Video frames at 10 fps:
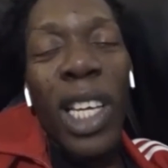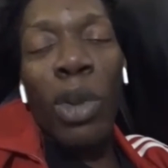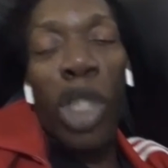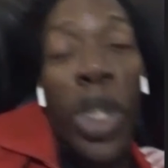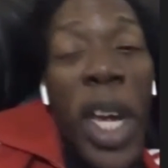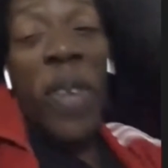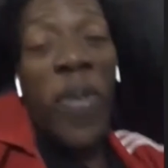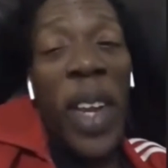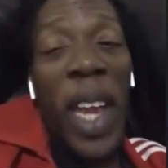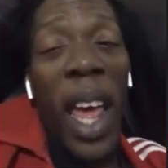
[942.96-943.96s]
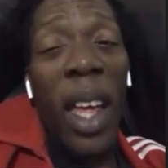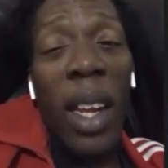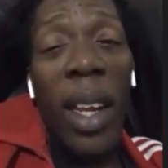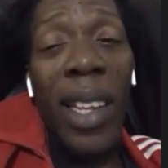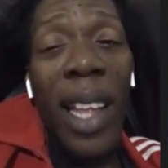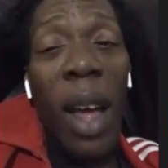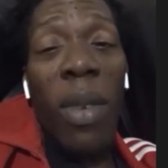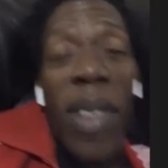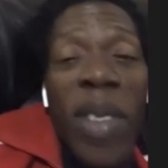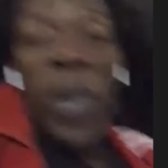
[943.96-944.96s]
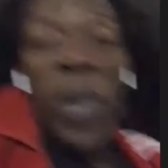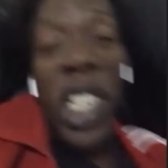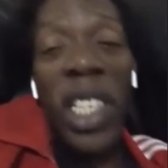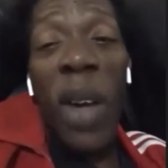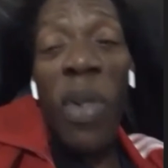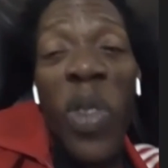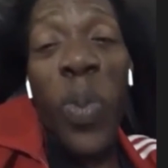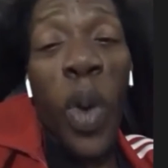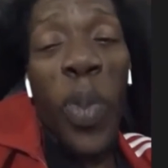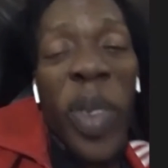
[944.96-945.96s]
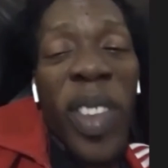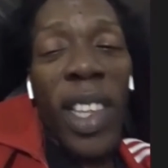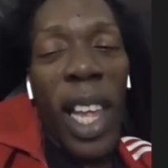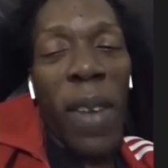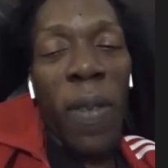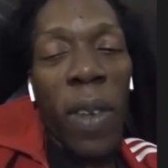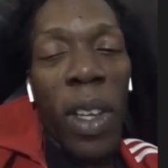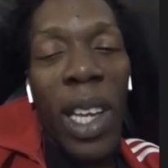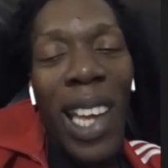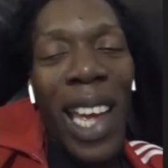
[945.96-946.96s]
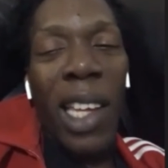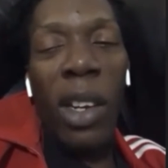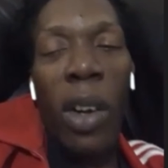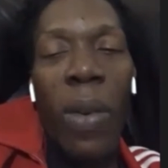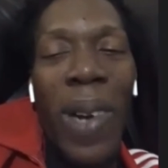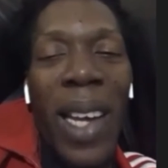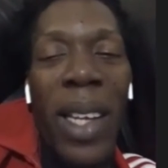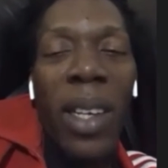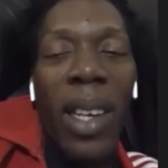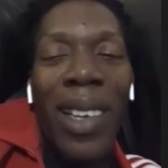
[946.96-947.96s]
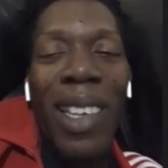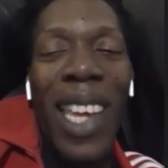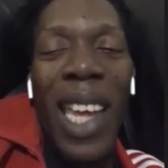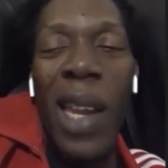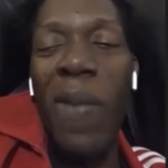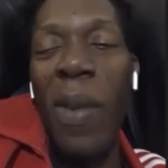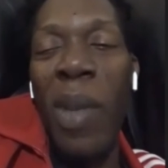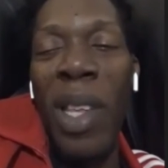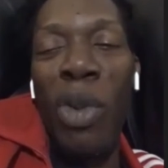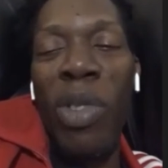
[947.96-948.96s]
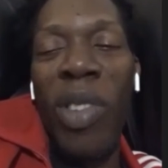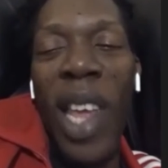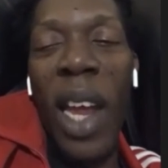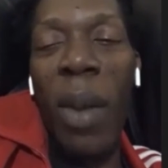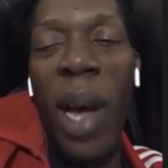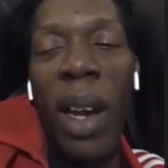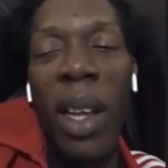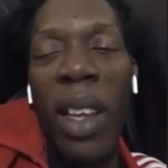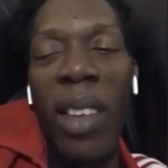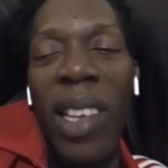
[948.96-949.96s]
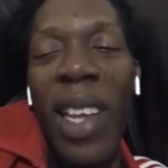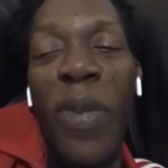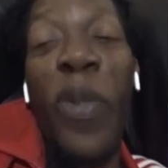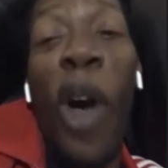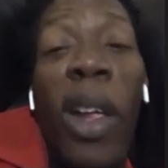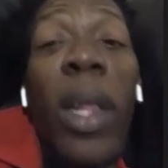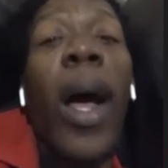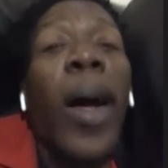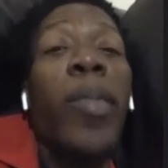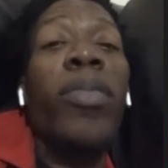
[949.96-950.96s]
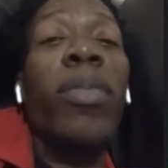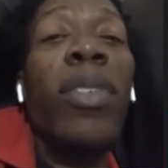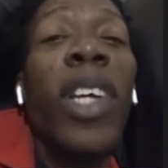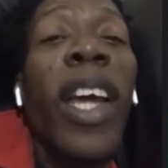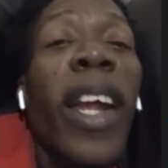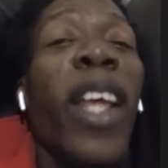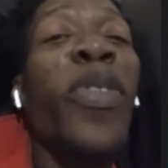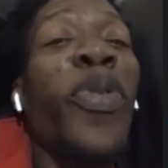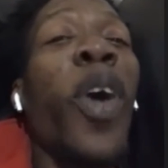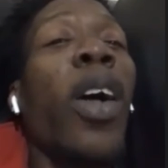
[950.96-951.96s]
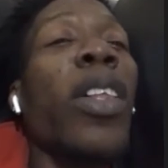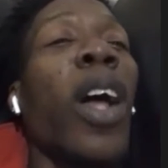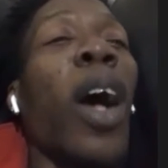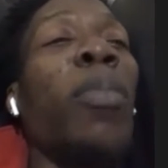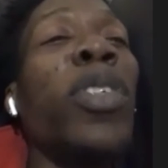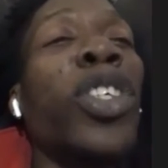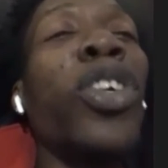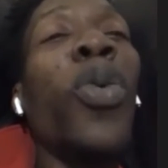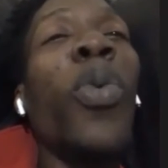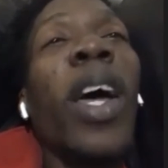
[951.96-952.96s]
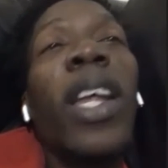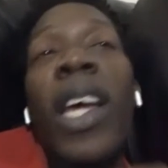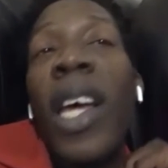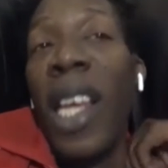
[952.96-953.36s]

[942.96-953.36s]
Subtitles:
He was trained for that. That was his mission. That was his purpose in life. And you know what? You can't even be too sad about it because it is fucked up. It is fucked up, but you know what?